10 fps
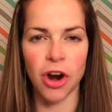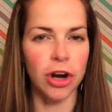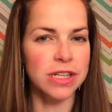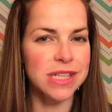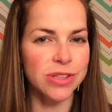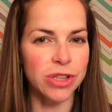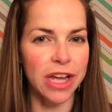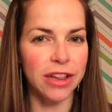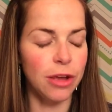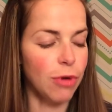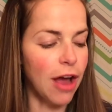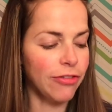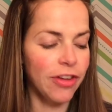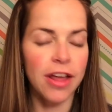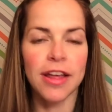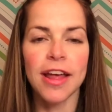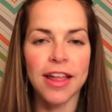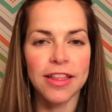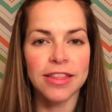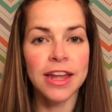are slightly rough,
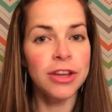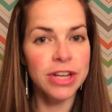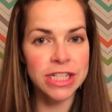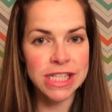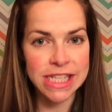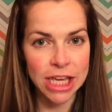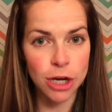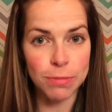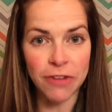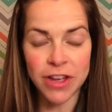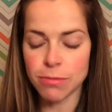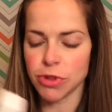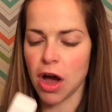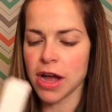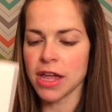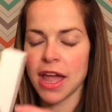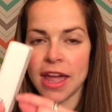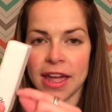then you can just take your buffing block